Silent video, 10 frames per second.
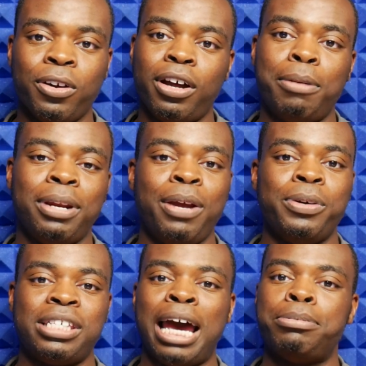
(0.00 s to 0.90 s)
Your company
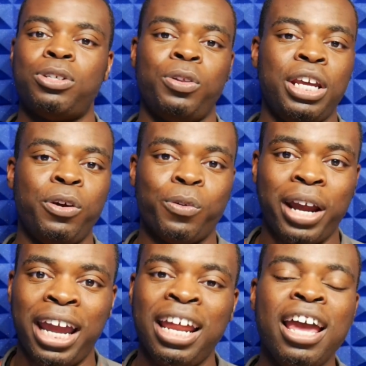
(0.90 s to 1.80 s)
was absolutely
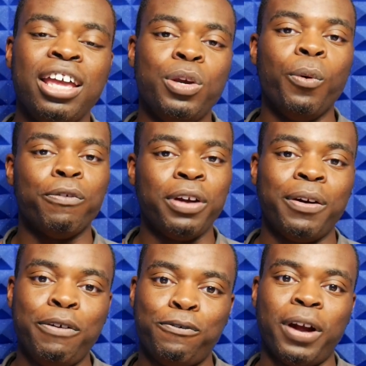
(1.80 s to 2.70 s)
great. You were
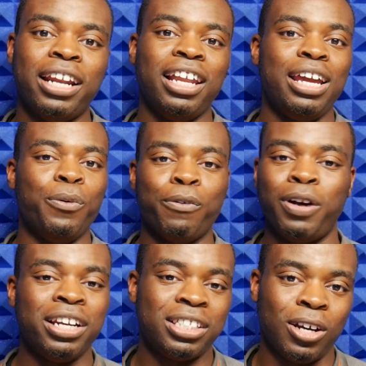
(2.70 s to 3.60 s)
very friendly. You were
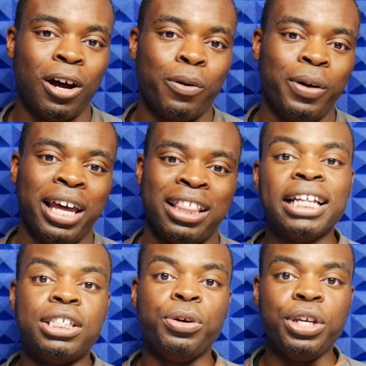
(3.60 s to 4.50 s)
fun to talk with.
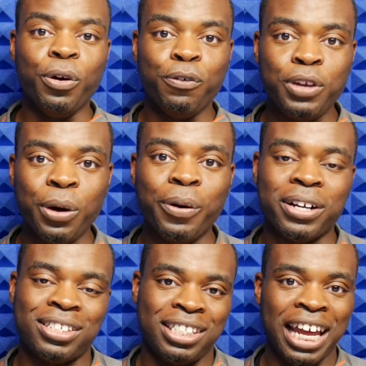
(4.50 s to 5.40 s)
And to you
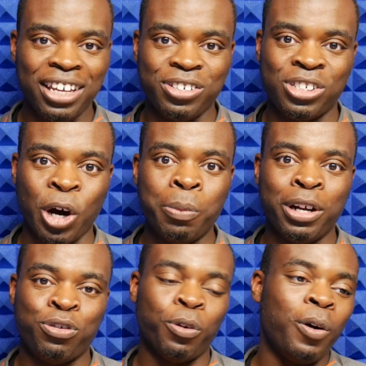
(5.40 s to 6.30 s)
viewers, thank you so
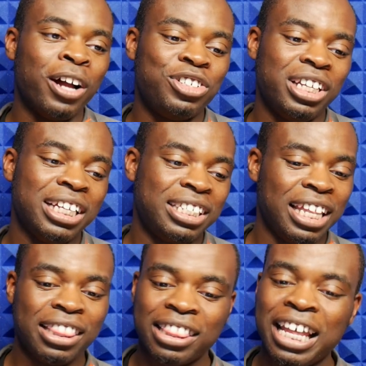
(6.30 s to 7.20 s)
much for watching this,
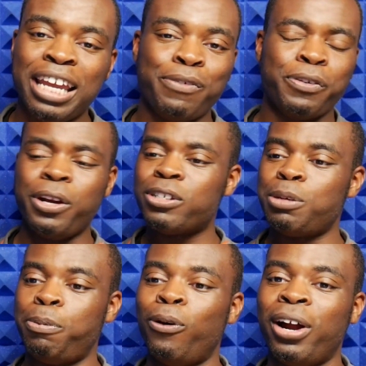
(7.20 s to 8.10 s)
and thank you for your
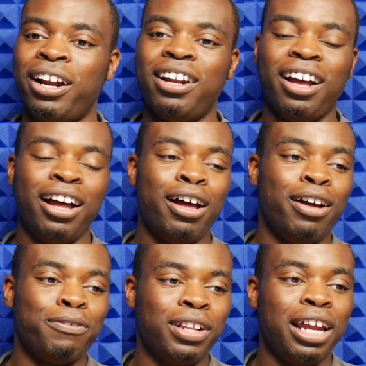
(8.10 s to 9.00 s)
support,
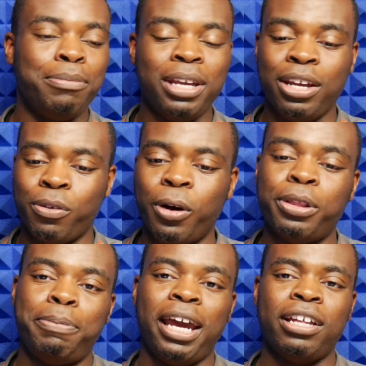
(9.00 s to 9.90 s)
for letting me grow
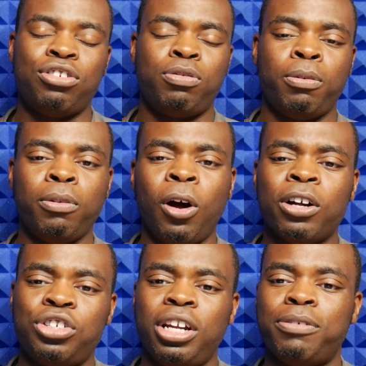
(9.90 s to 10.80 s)
the page
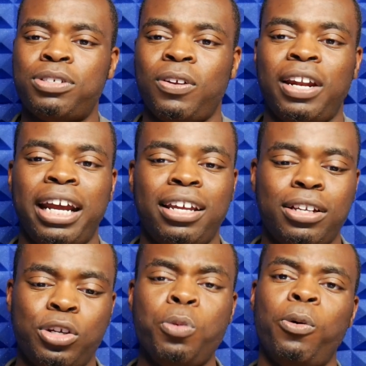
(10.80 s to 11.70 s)
large enough so that I
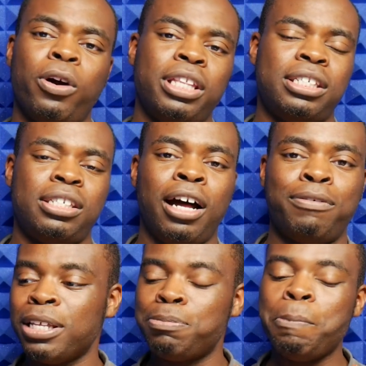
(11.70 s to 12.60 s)
can do more of this stuff.
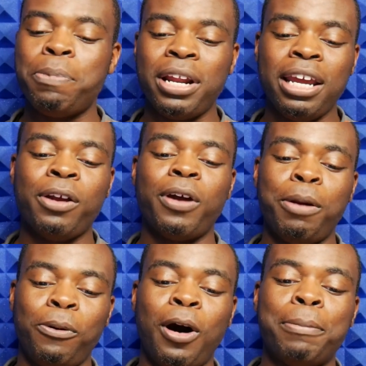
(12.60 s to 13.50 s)
It's been pretty
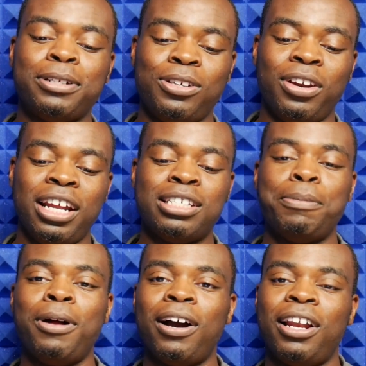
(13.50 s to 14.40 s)
incredible opportunities,
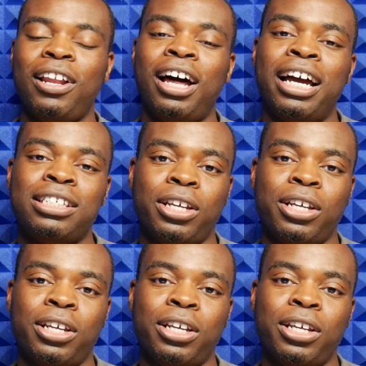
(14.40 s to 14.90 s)
I'm not gonna lie.